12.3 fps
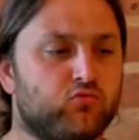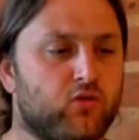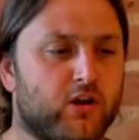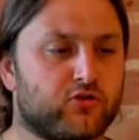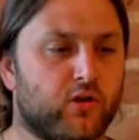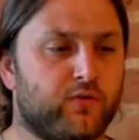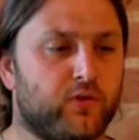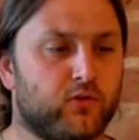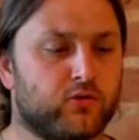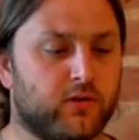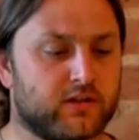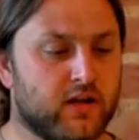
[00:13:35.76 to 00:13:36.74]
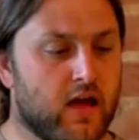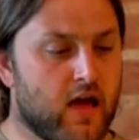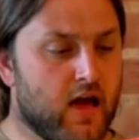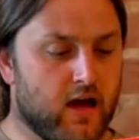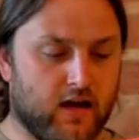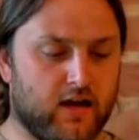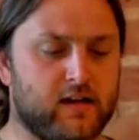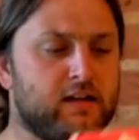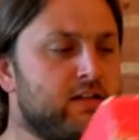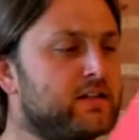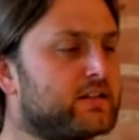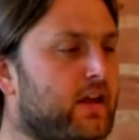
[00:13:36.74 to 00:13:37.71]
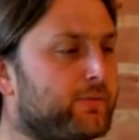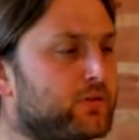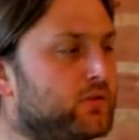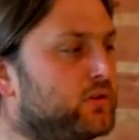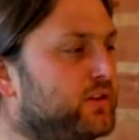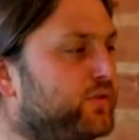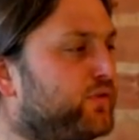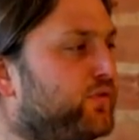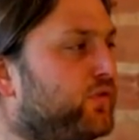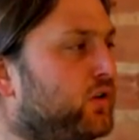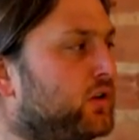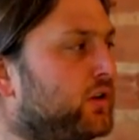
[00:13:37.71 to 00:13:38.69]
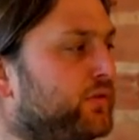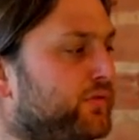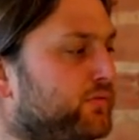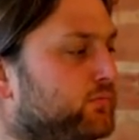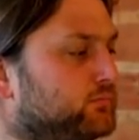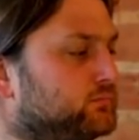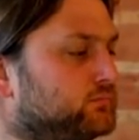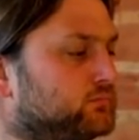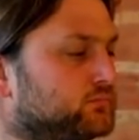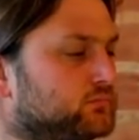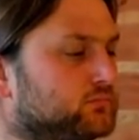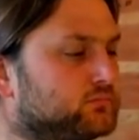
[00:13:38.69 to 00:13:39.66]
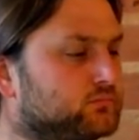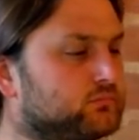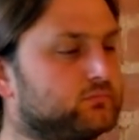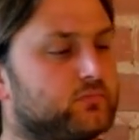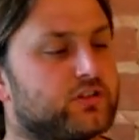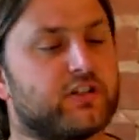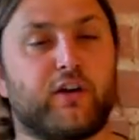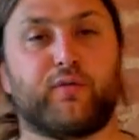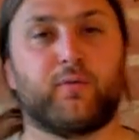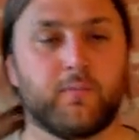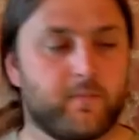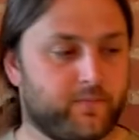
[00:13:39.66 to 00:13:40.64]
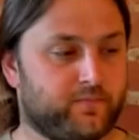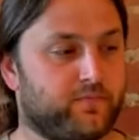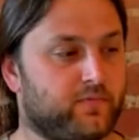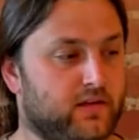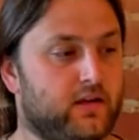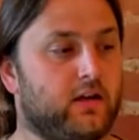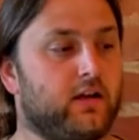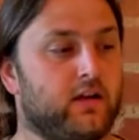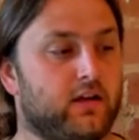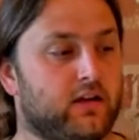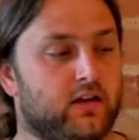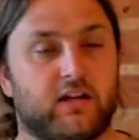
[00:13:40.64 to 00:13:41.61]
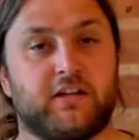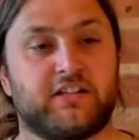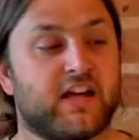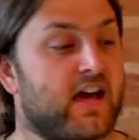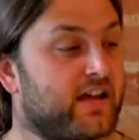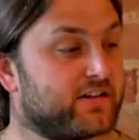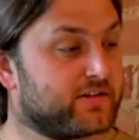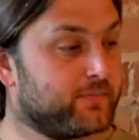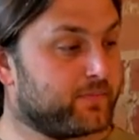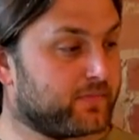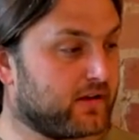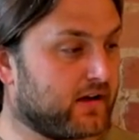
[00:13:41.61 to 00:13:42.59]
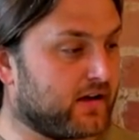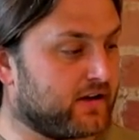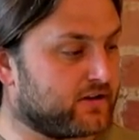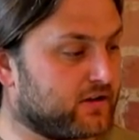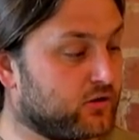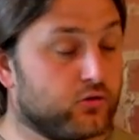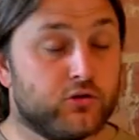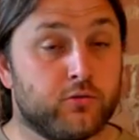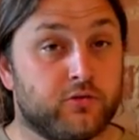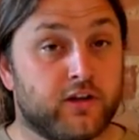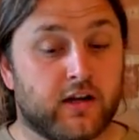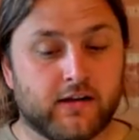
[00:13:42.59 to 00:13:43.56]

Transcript: retro feel to it. And it is absolutely full of stuff. Tat. And uh, could do with a